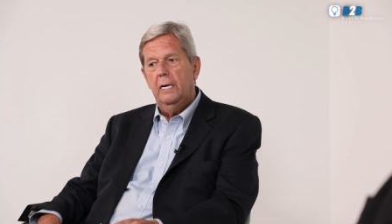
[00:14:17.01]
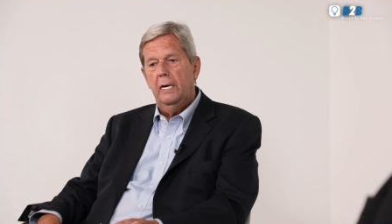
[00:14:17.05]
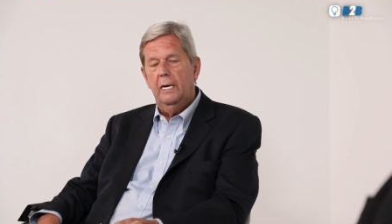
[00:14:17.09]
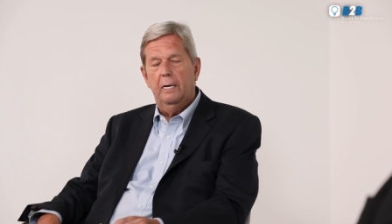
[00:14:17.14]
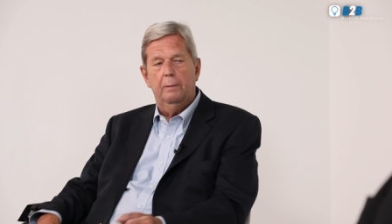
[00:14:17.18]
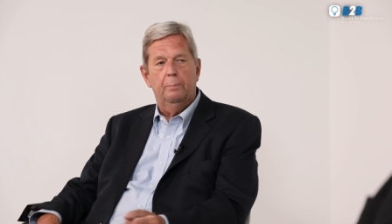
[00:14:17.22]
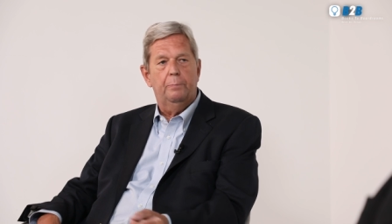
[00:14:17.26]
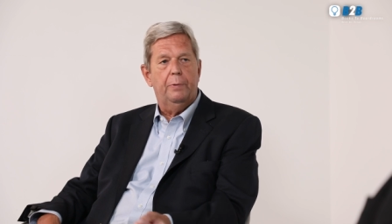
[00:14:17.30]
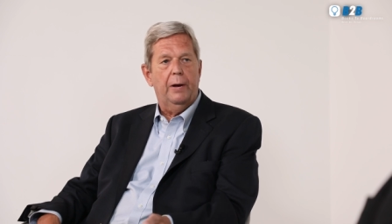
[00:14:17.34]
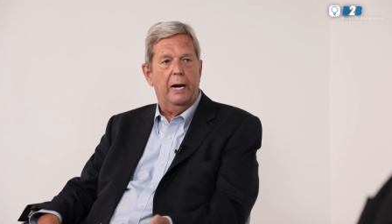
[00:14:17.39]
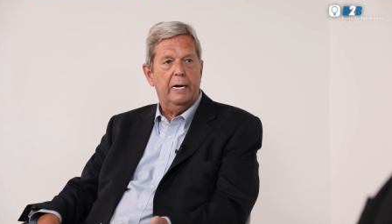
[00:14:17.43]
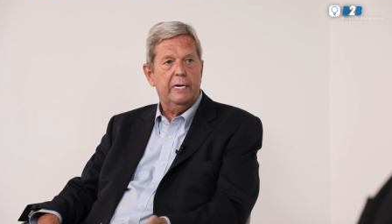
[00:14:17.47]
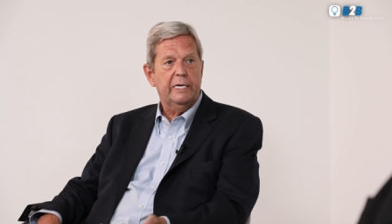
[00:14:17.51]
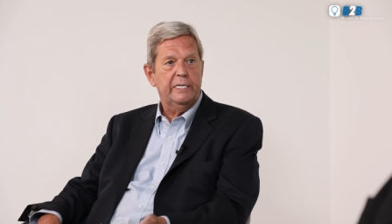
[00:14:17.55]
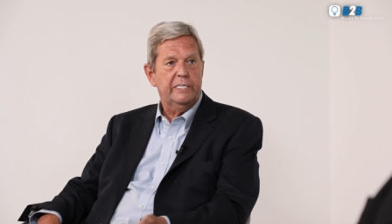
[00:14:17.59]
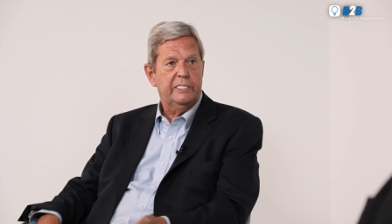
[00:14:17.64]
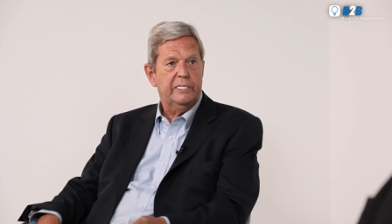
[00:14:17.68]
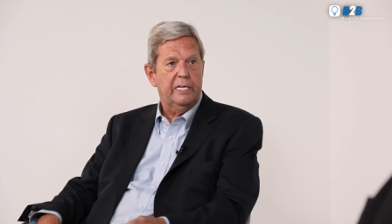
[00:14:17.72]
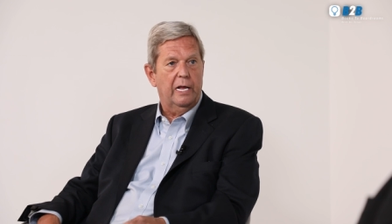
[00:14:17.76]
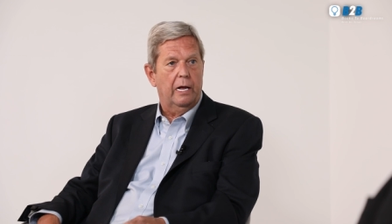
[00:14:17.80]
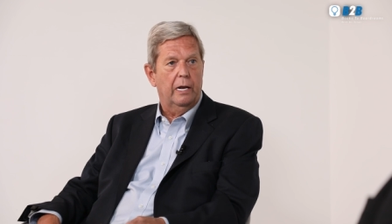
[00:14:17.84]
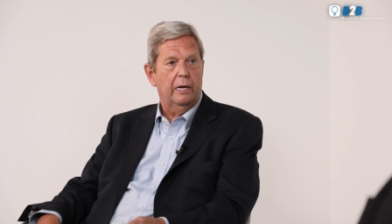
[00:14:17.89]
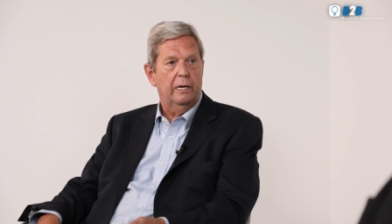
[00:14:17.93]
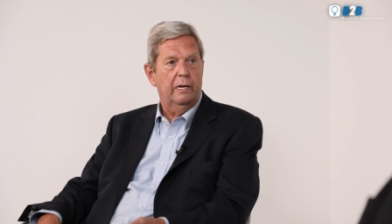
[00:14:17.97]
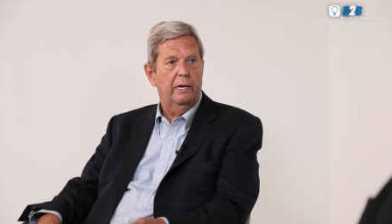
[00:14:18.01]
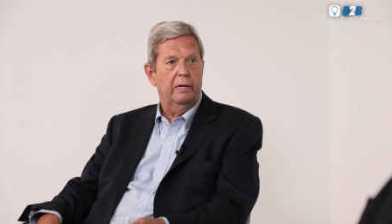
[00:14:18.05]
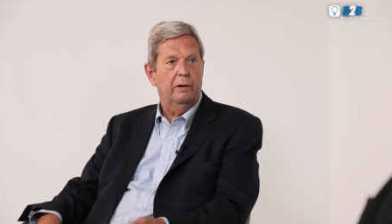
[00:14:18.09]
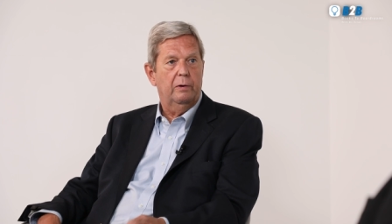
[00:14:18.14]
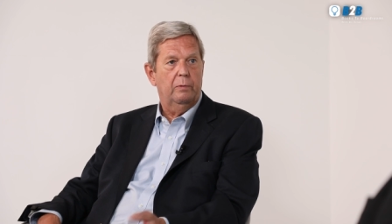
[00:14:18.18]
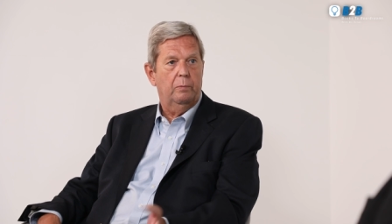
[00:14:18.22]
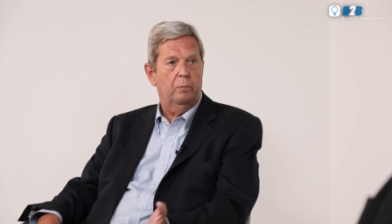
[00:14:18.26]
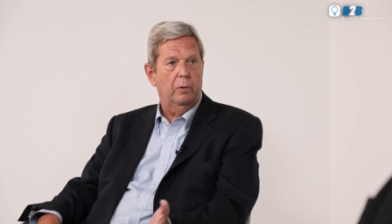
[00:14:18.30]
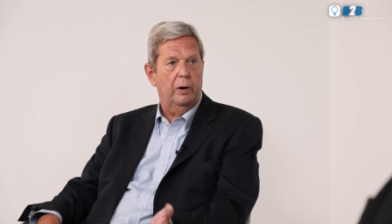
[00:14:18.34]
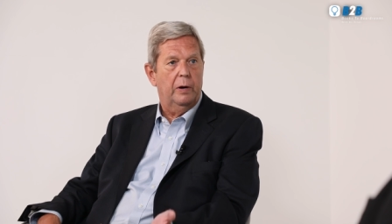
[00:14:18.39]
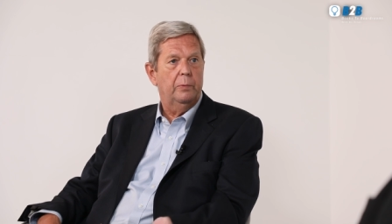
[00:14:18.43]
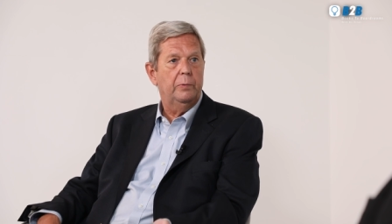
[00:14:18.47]
in Pakistan, uh,
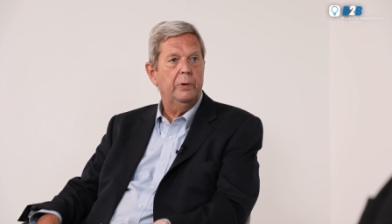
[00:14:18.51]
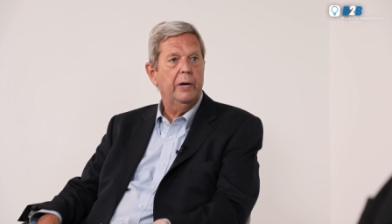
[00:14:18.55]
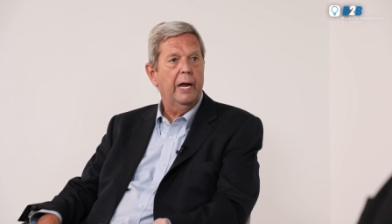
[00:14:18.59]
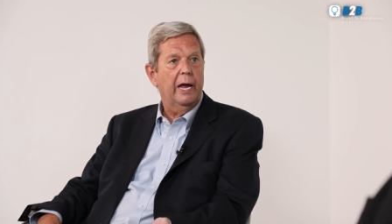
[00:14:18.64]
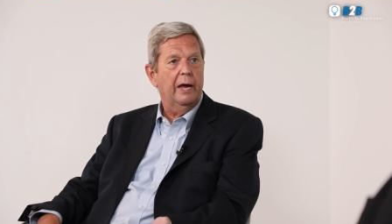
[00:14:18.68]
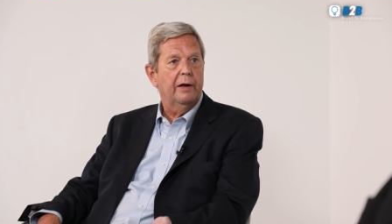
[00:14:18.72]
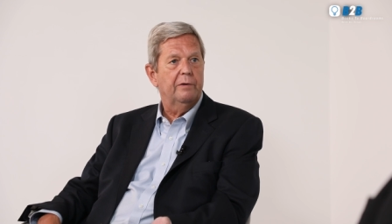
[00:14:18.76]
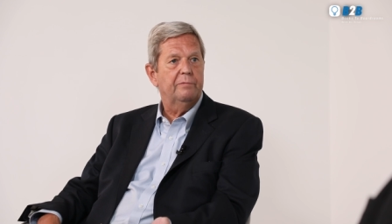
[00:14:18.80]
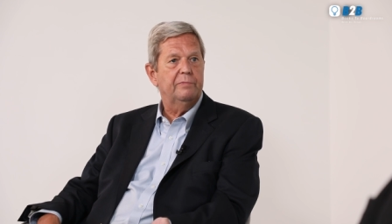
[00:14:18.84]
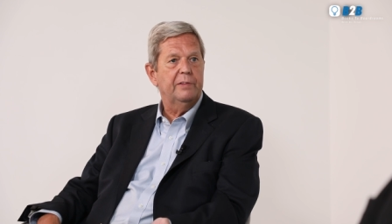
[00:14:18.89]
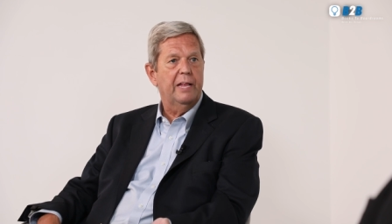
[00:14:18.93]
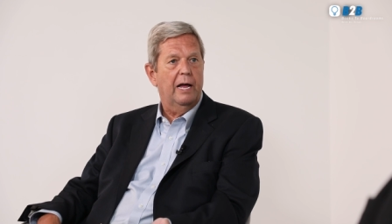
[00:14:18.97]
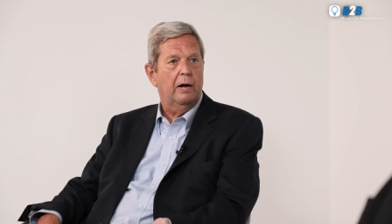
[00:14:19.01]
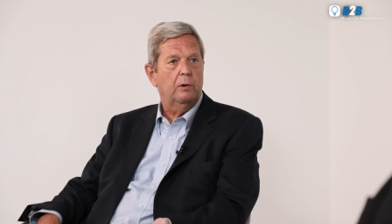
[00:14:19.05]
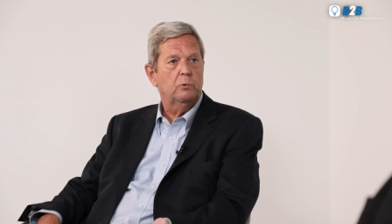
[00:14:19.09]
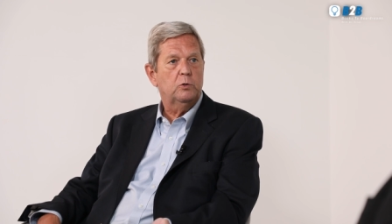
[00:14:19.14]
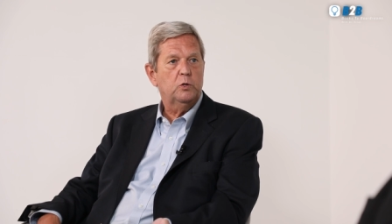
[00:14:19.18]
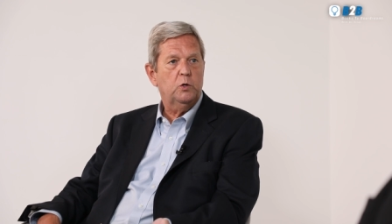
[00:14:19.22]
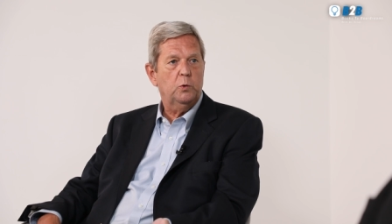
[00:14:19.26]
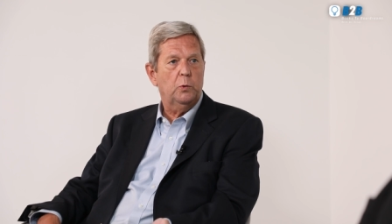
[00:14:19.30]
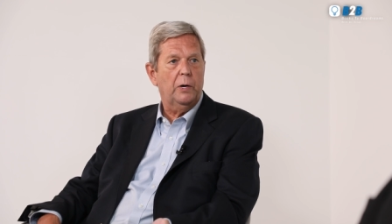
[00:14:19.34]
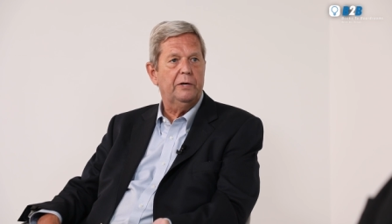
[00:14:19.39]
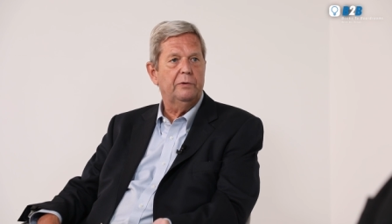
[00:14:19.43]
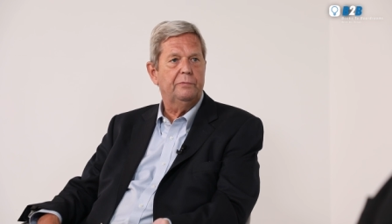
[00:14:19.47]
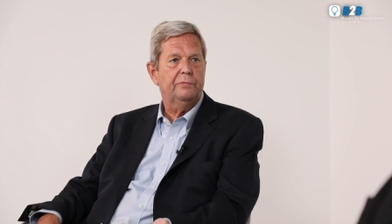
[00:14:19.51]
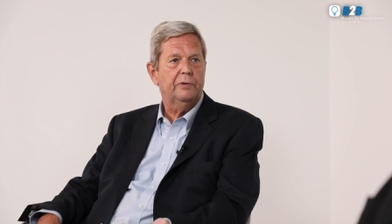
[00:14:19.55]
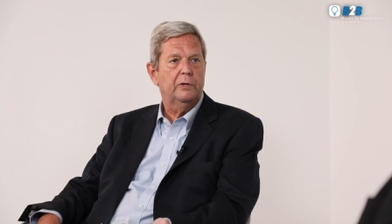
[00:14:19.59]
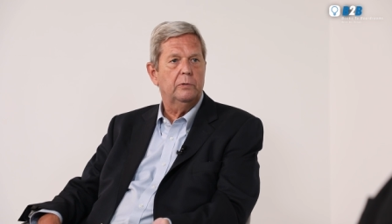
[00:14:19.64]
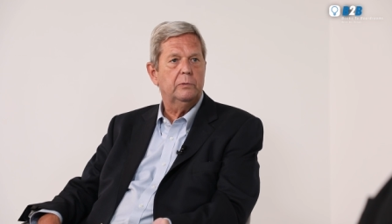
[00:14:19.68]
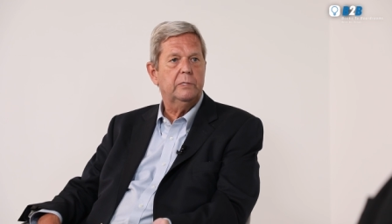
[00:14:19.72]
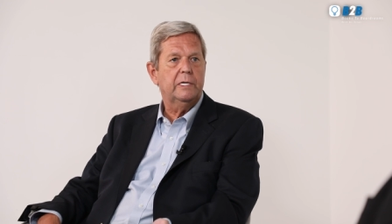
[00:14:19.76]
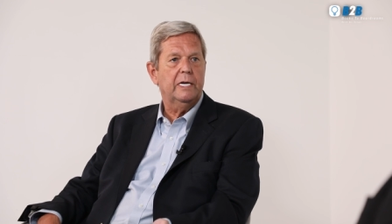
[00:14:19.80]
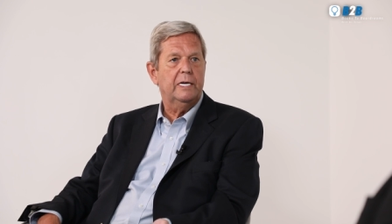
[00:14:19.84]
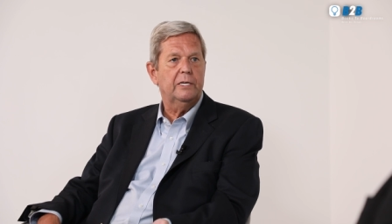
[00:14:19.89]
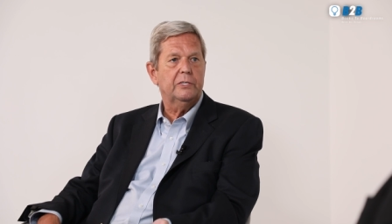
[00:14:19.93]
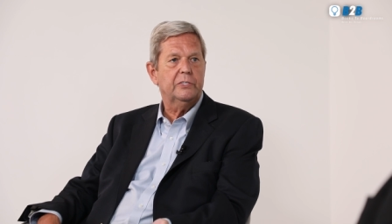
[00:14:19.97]
where we have now 12
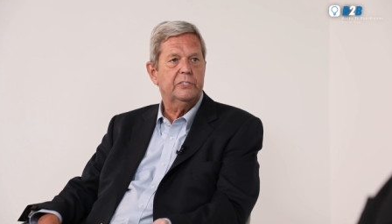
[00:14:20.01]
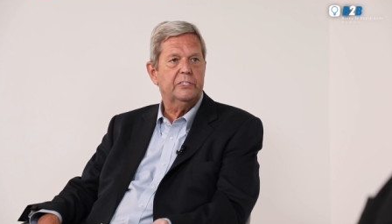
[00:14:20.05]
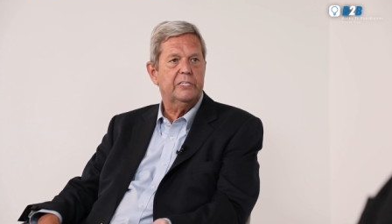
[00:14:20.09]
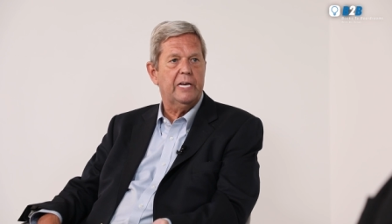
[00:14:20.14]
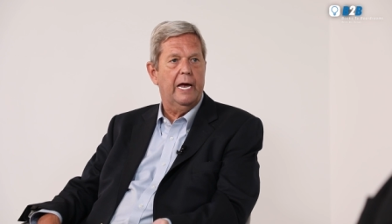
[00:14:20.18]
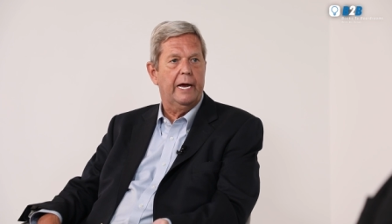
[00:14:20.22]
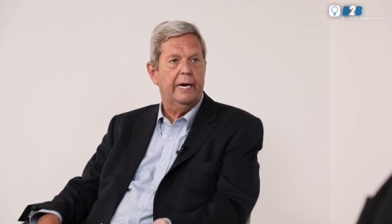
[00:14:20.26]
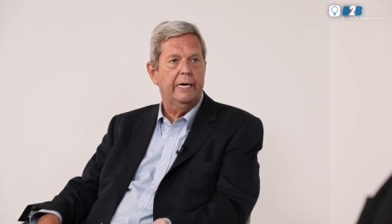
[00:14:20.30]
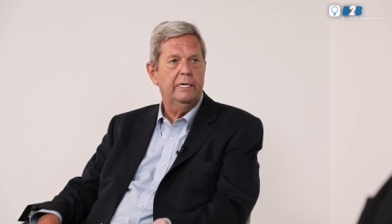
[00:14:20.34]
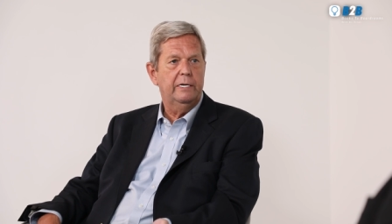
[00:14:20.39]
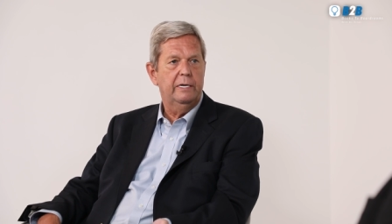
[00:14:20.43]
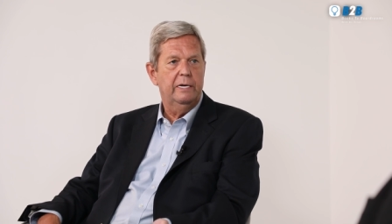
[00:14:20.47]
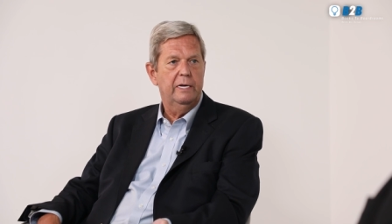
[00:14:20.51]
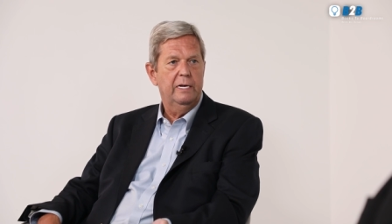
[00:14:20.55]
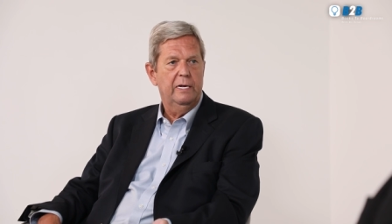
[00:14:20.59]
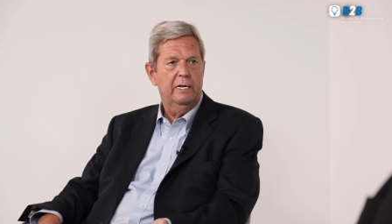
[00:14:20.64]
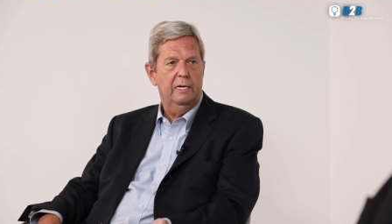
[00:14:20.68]
hotels signed